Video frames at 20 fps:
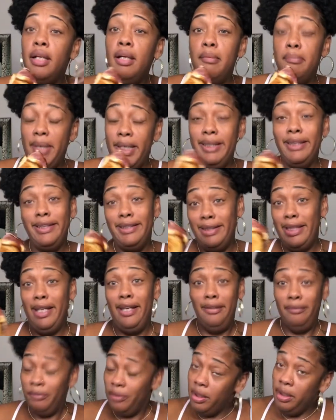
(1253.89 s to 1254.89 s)
basically
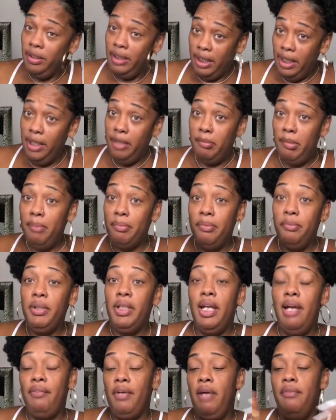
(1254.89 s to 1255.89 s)
saying, hit him up and we
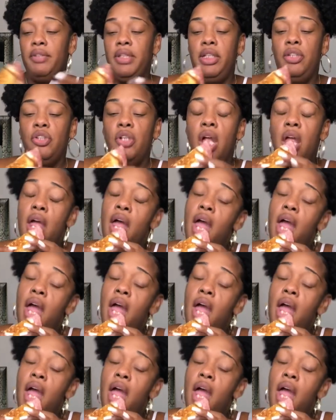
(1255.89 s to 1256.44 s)
can have a conversation.